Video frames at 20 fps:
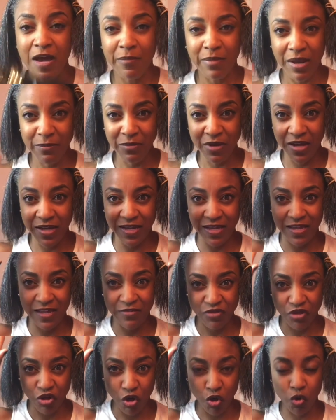but I'm going to
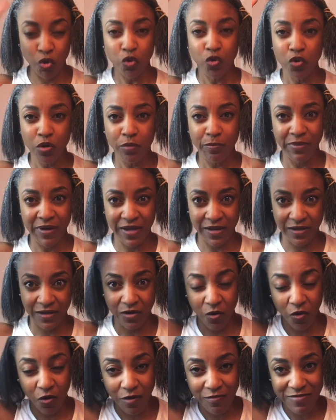hit the cool
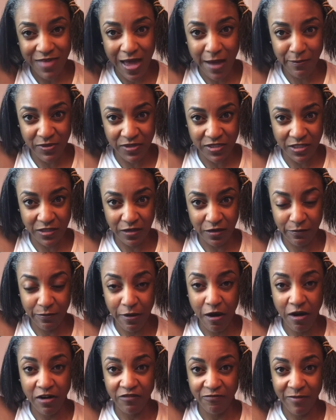button on that particular
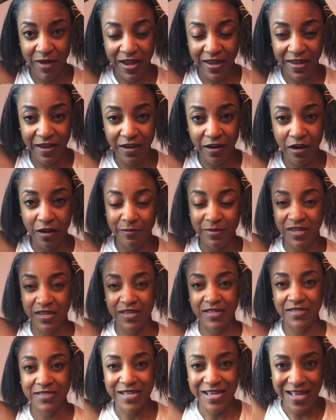part of my hair
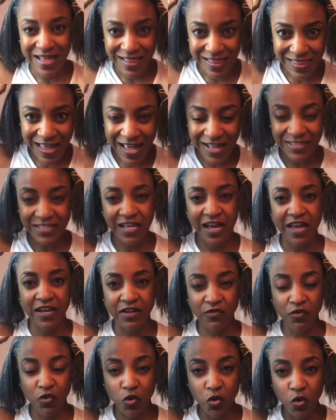because that's kind
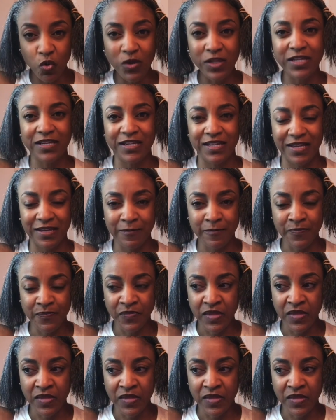of cooling it,